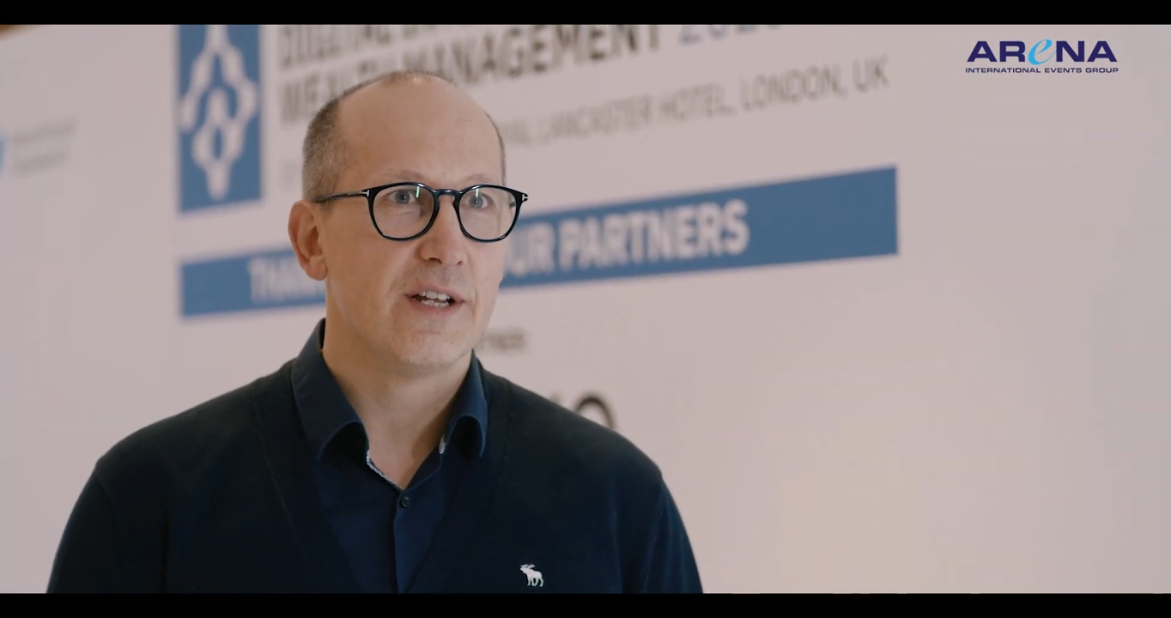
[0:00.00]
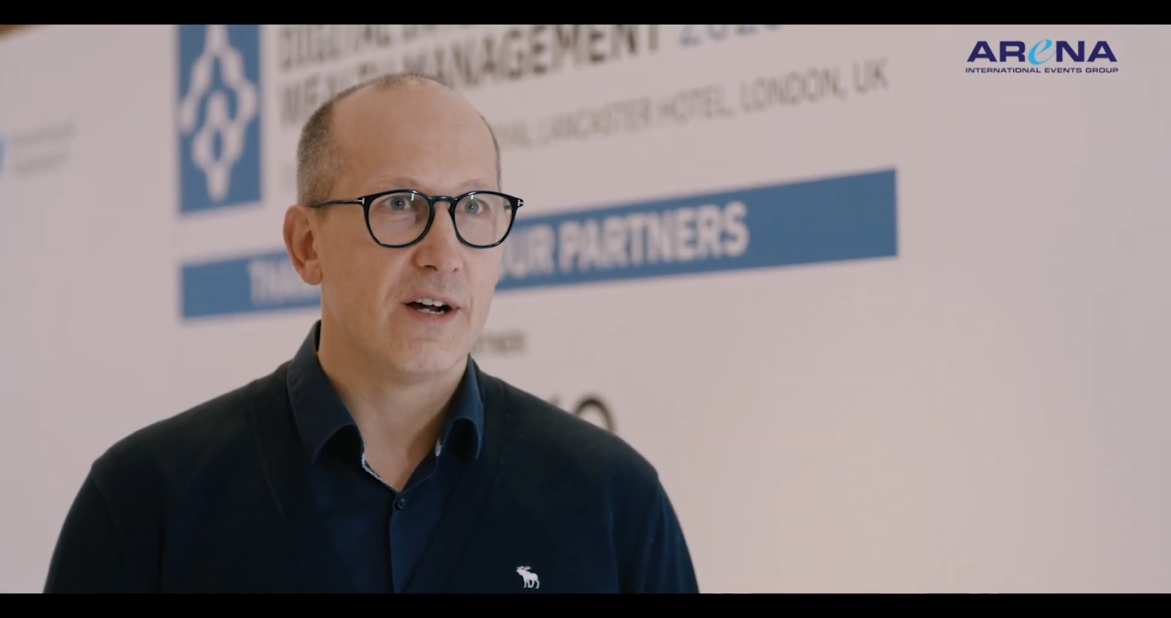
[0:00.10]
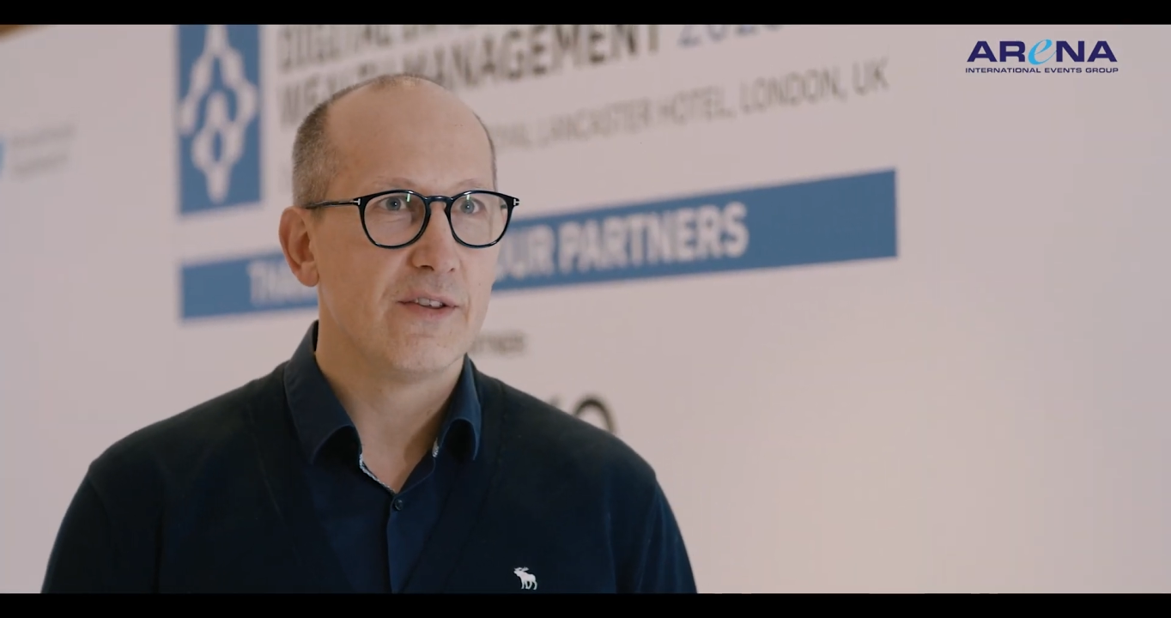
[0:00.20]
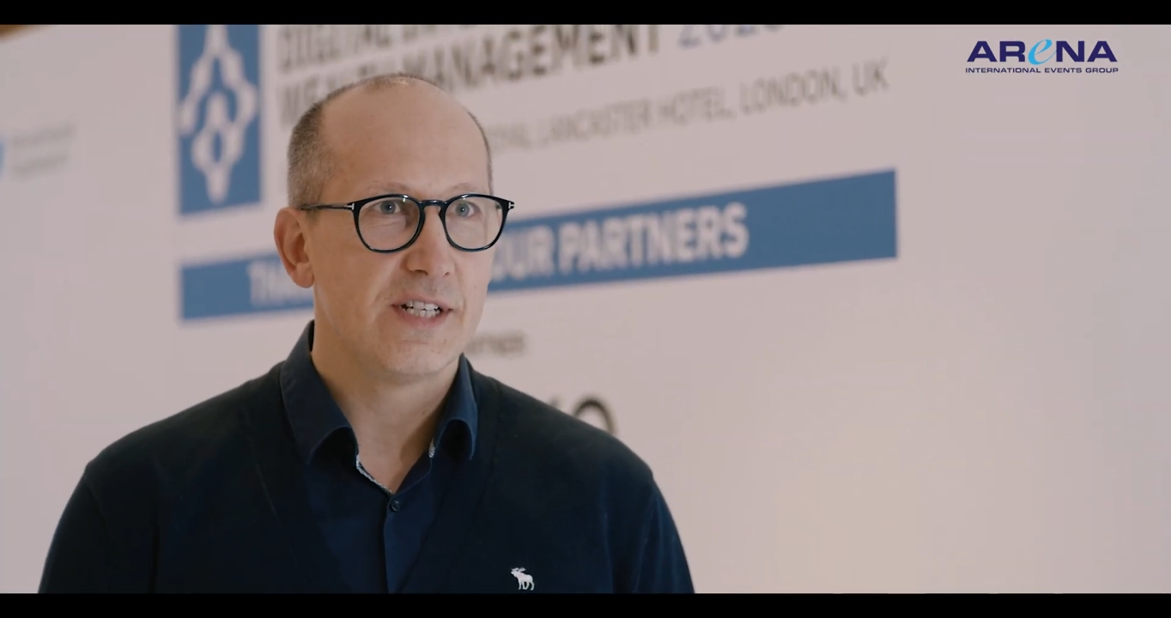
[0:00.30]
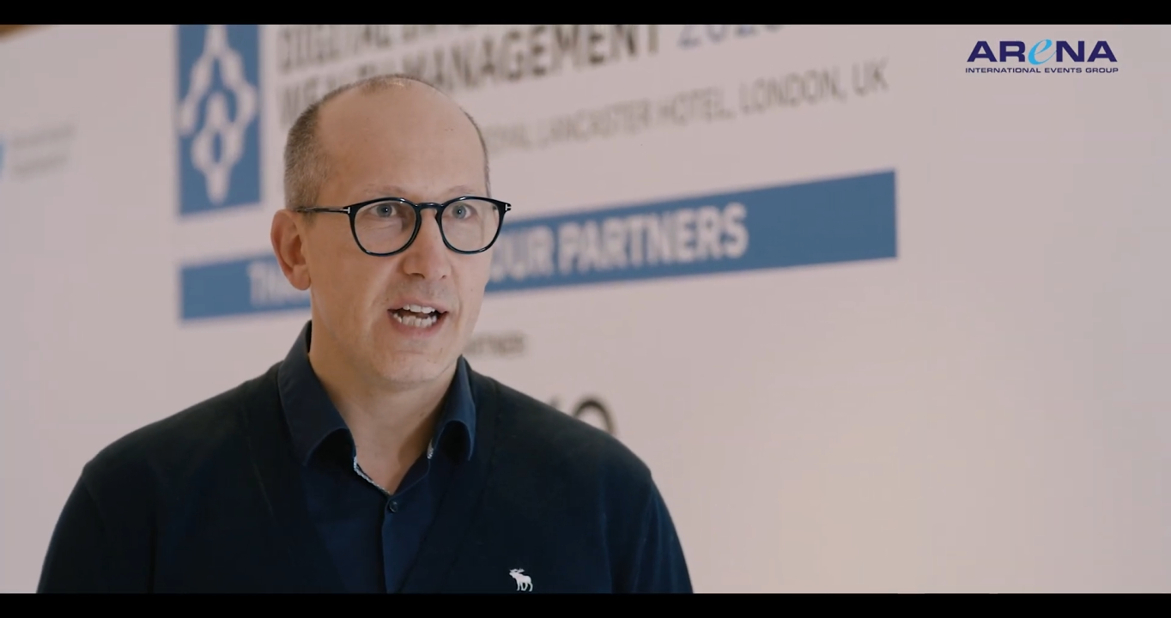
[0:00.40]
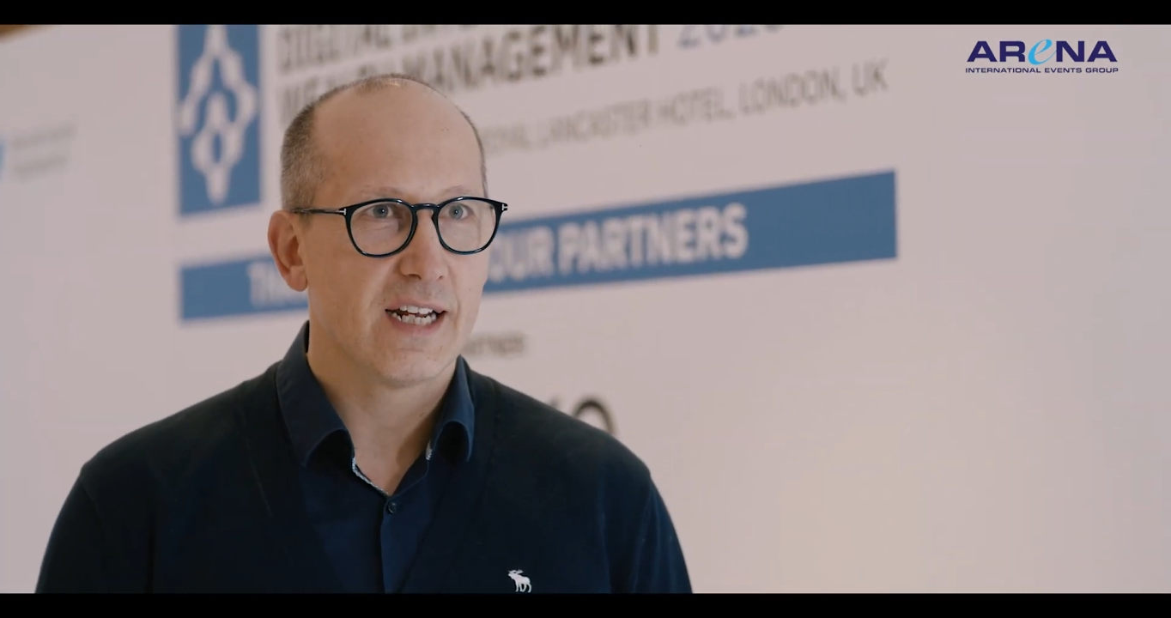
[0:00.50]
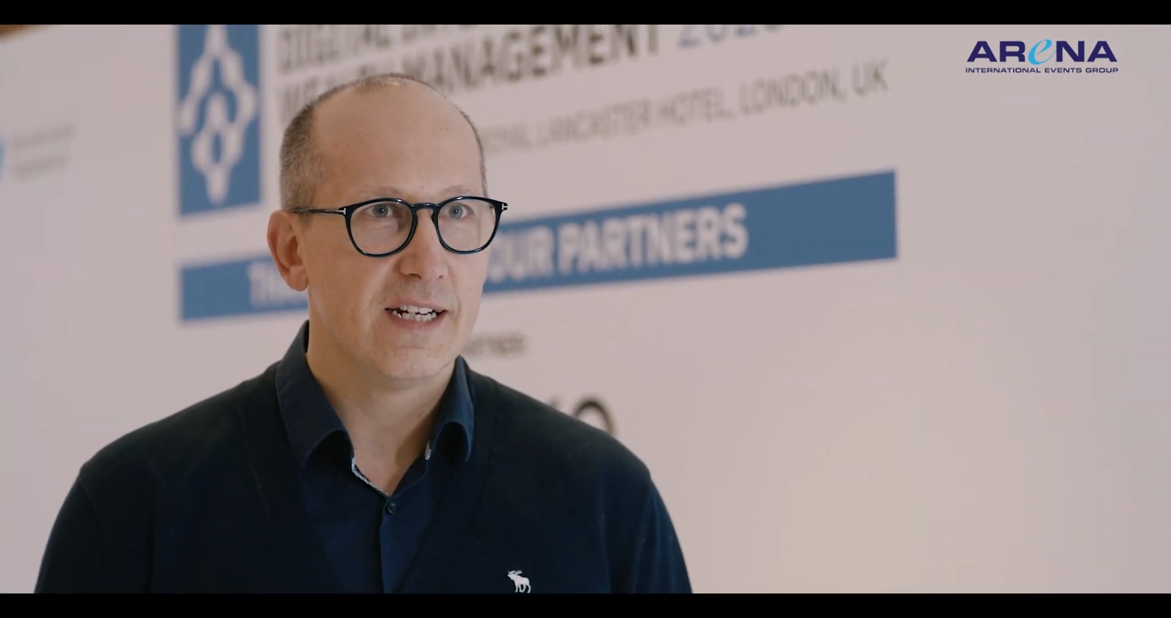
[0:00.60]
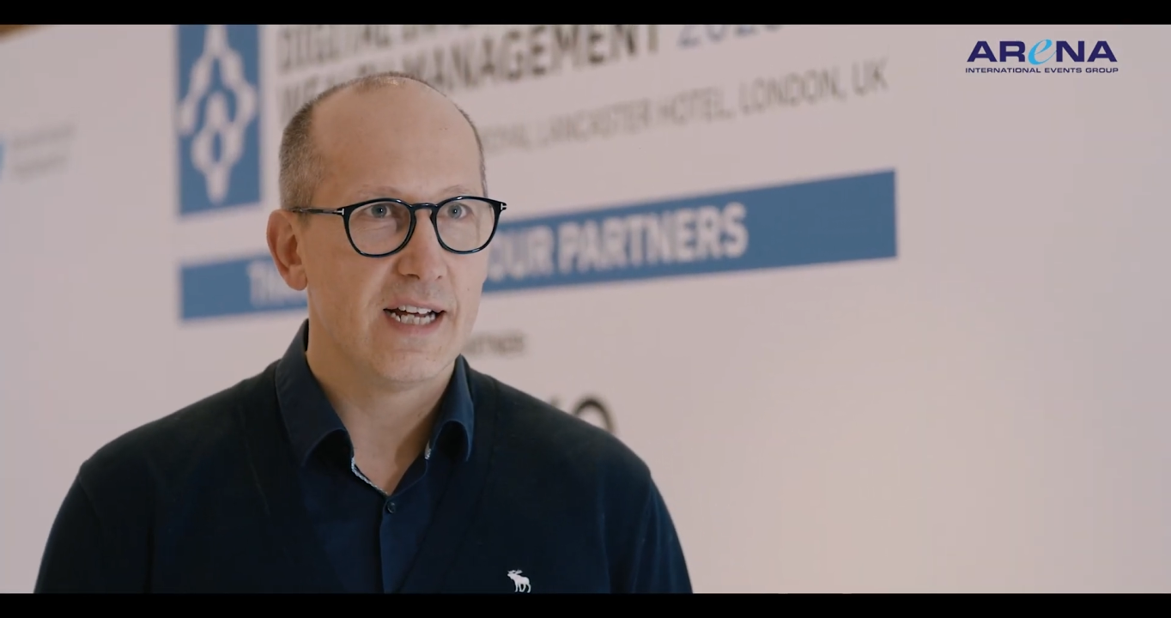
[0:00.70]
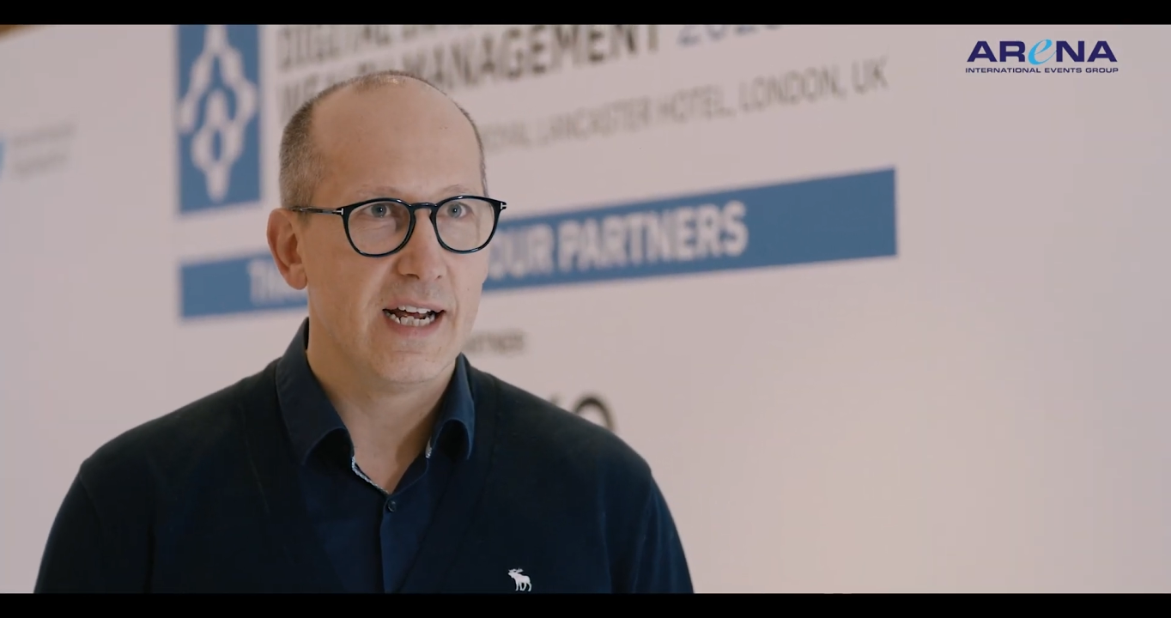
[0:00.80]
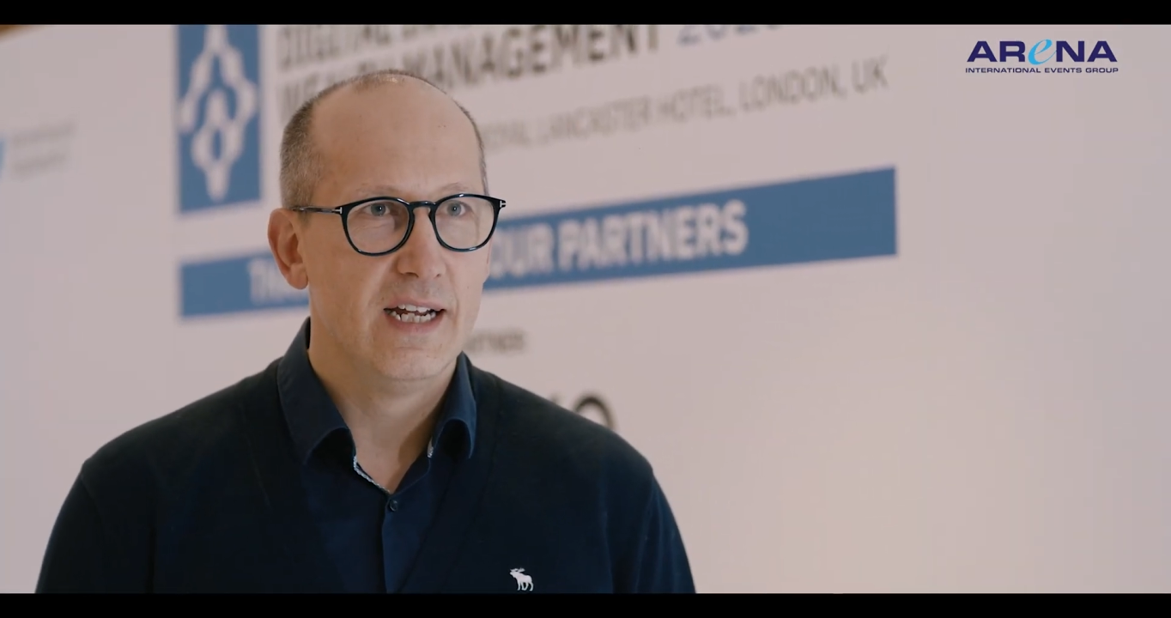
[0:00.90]
on the
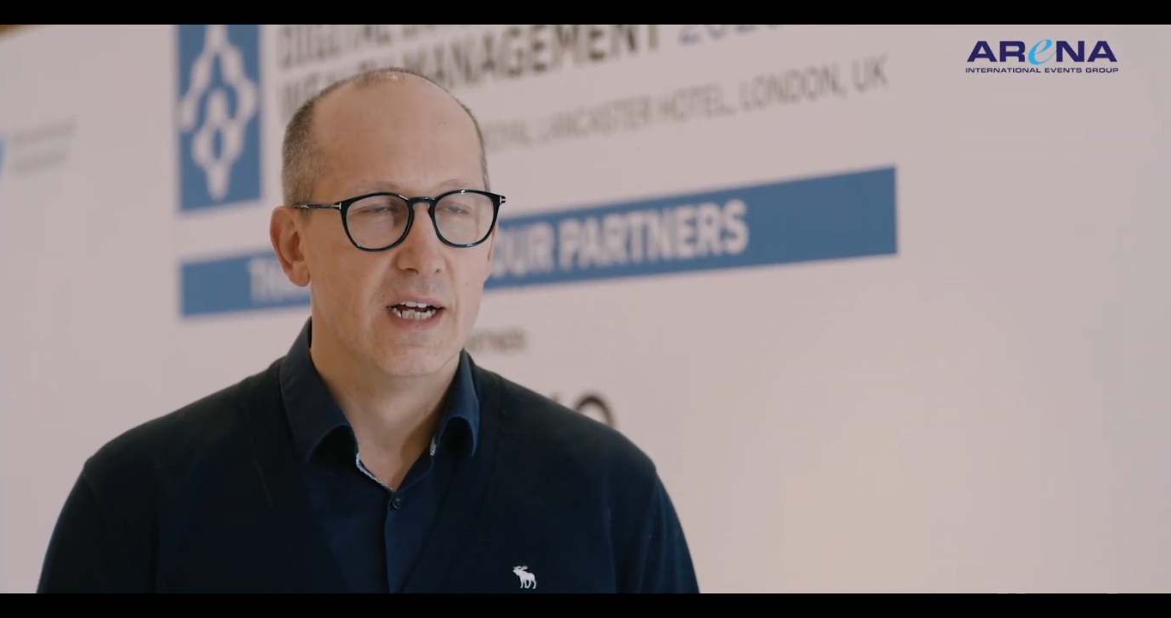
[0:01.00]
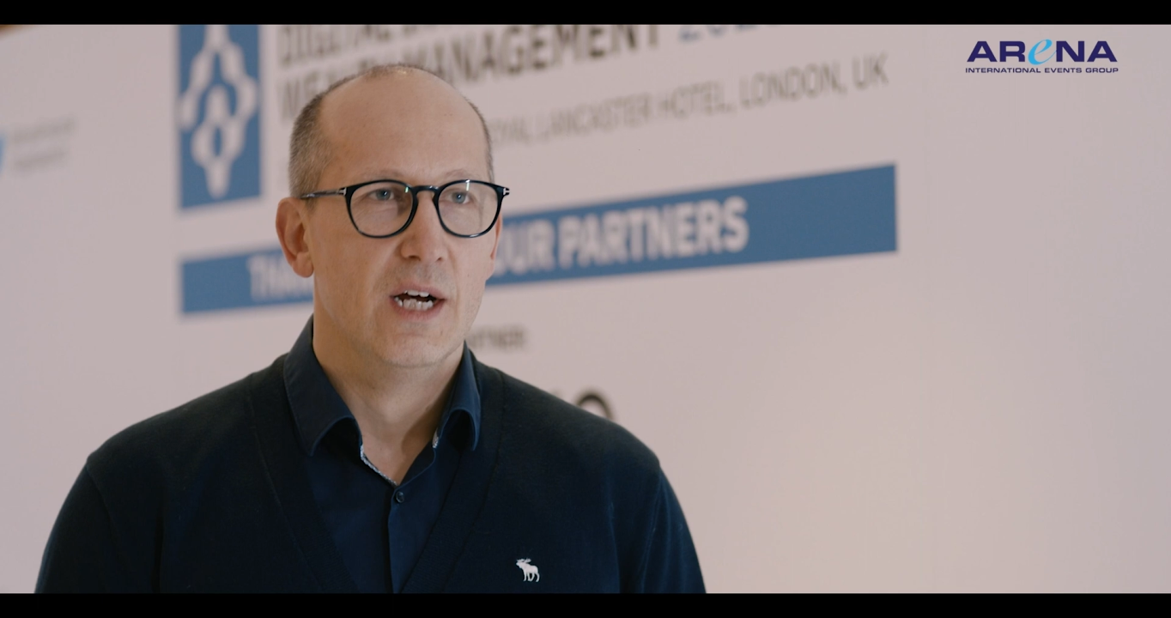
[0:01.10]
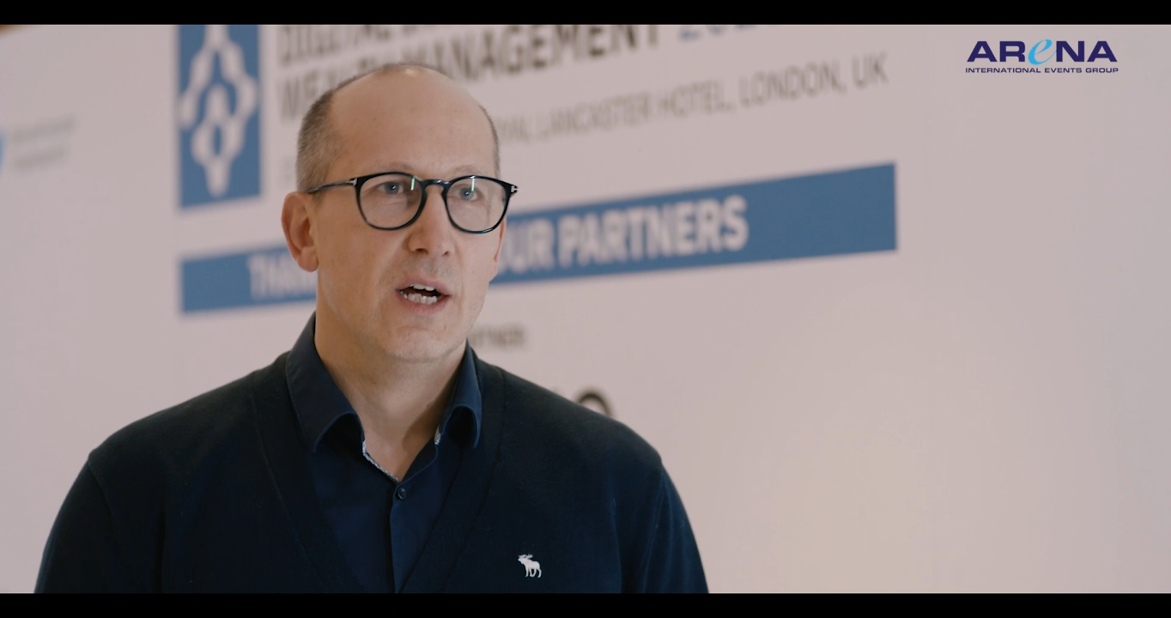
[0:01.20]
second day.